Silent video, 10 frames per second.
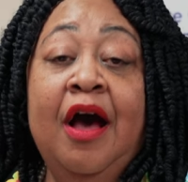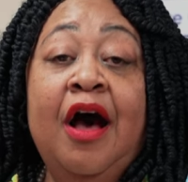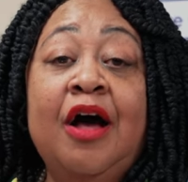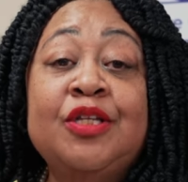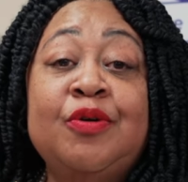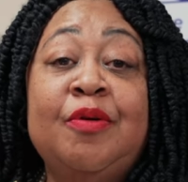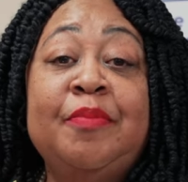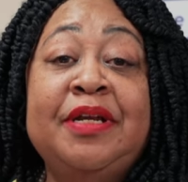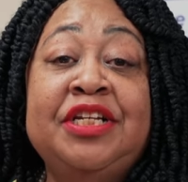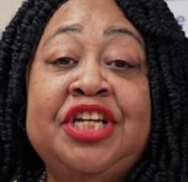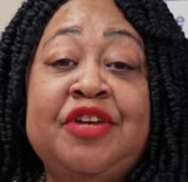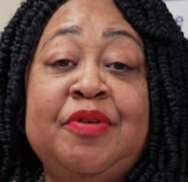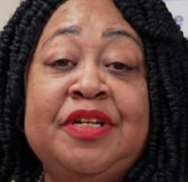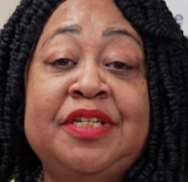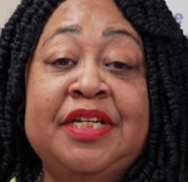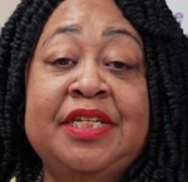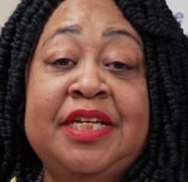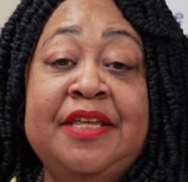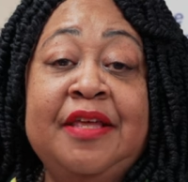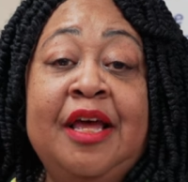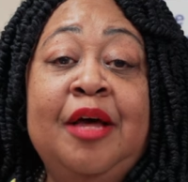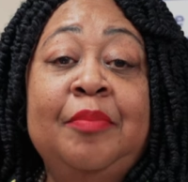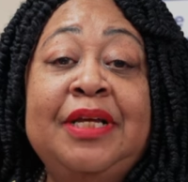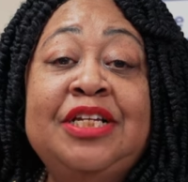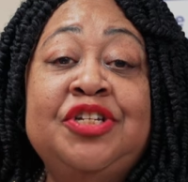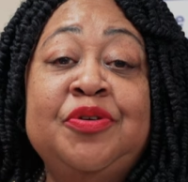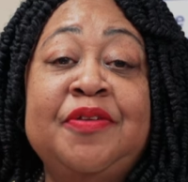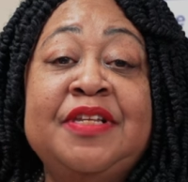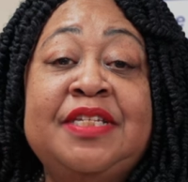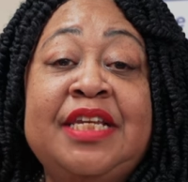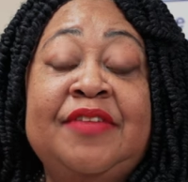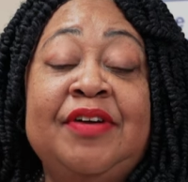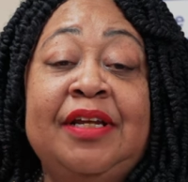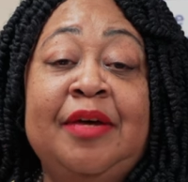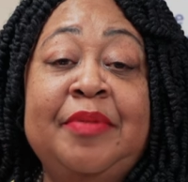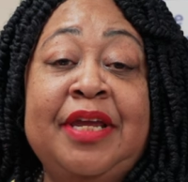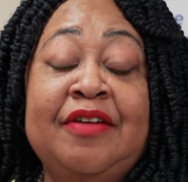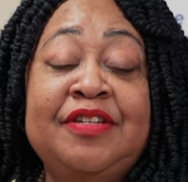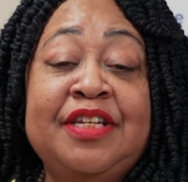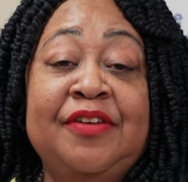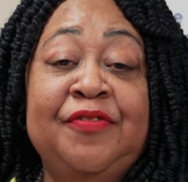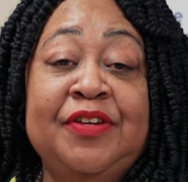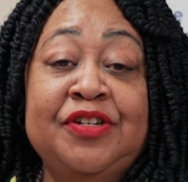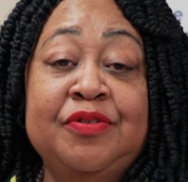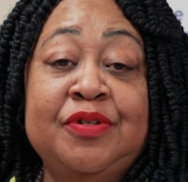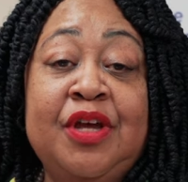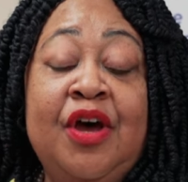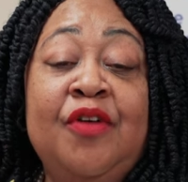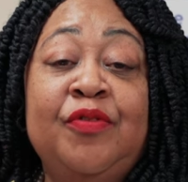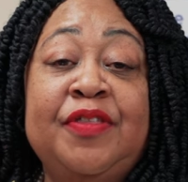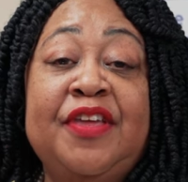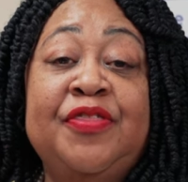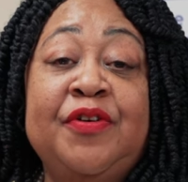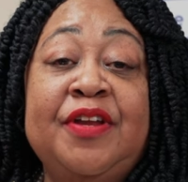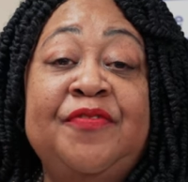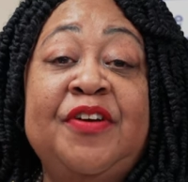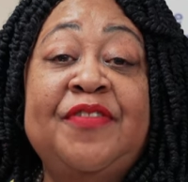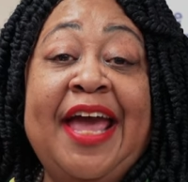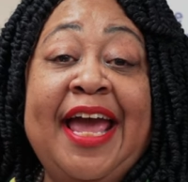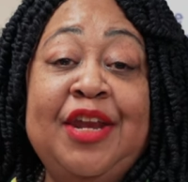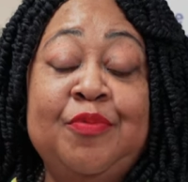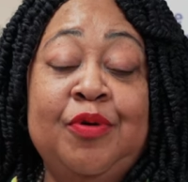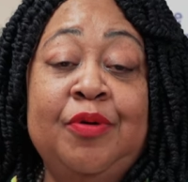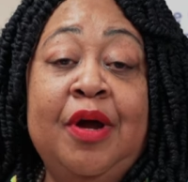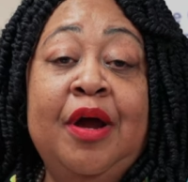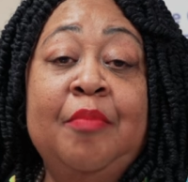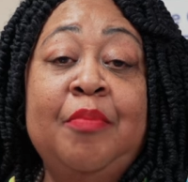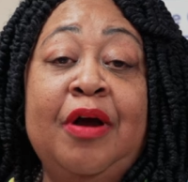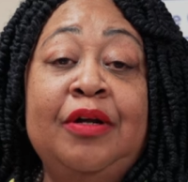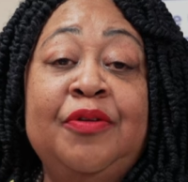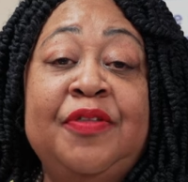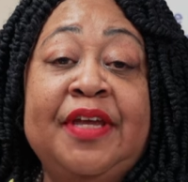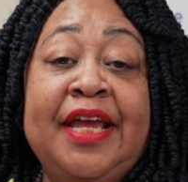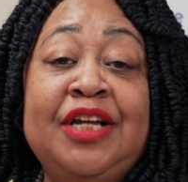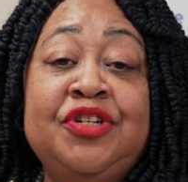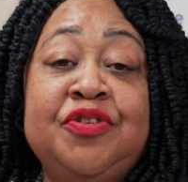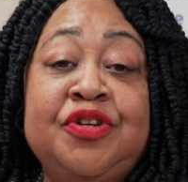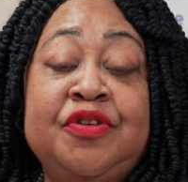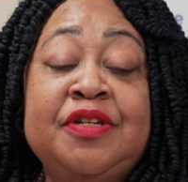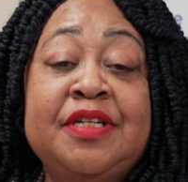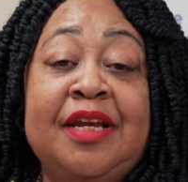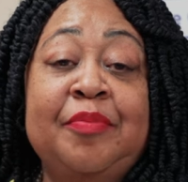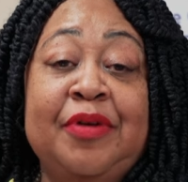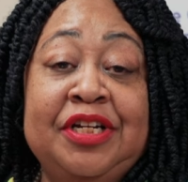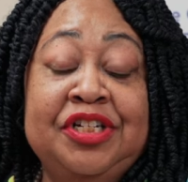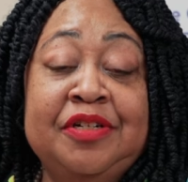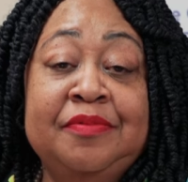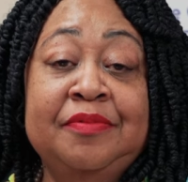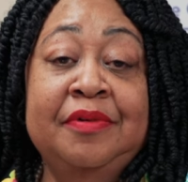Also on Monday, January sixteenth, please join the City of Columbia and our city officials for the thirty-fifth annual Martin Luther King Junior celebration.